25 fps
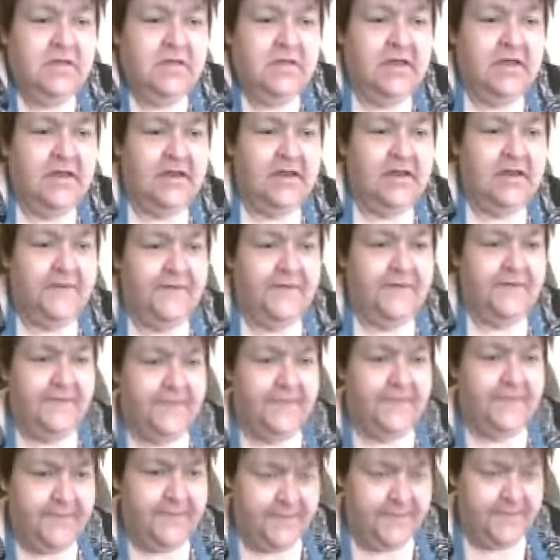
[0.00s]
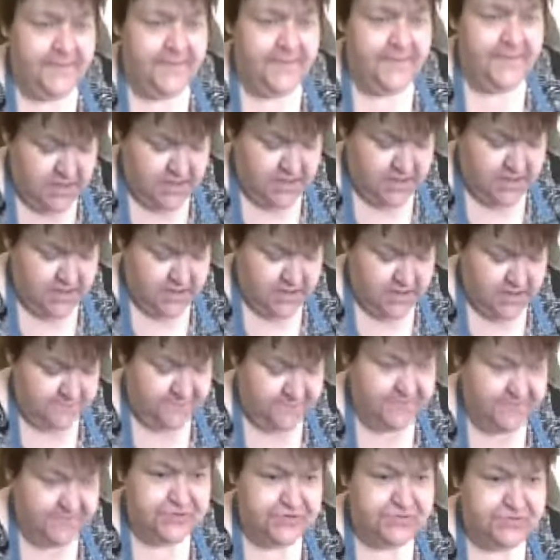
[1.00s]
Hello, I'm
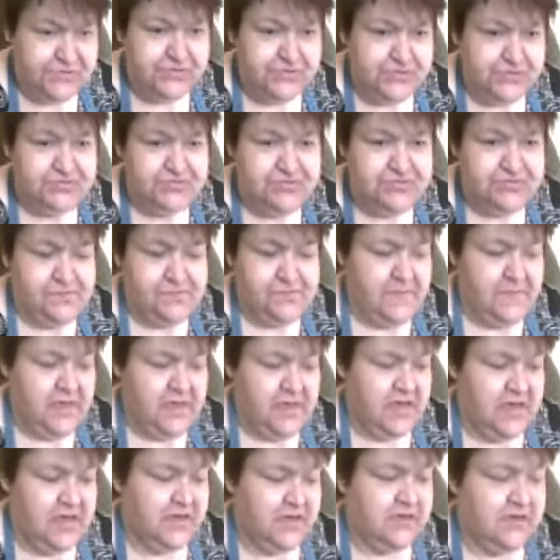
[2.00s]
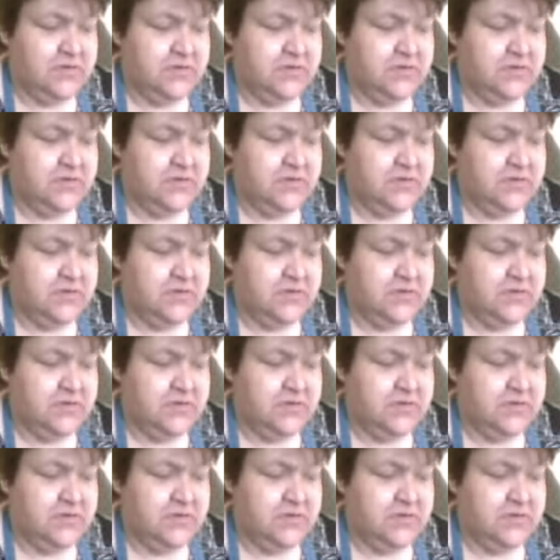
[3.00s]
going to do some